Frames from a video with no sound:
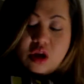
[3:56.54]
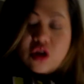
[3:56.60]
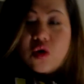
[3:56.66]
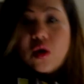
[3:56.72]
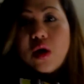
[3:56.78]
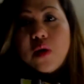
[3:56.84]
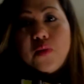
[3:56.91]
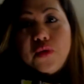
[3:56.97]

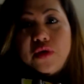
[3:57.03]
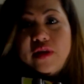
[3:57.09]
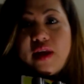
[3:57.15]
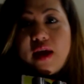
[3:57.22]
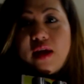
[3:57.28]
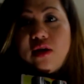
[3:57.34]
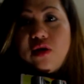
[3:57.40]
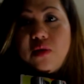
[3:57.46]
You can
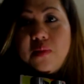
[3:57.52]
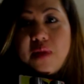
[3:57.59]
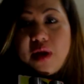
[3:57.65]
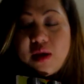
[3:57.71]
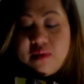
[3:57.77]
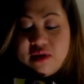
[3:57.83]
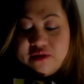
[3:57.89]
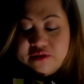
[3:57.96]
protect your
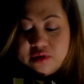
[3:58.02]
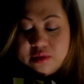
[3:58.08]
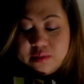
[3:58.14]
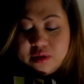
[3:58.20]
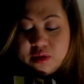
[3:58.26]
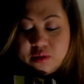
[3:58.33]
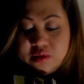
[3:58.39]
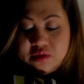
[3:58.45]
baby
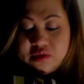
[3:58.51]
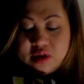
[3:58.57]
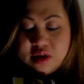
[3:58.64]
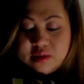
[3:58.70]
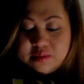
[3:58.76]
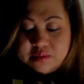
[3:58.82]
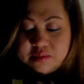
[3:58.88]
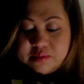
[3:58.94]
from those
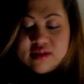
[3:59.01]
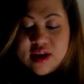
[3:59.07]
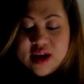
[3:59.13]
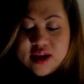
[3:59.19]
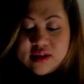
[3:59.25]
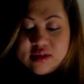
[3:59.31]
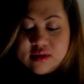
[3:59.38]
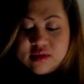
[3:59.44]
um,
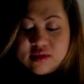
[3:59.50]
sun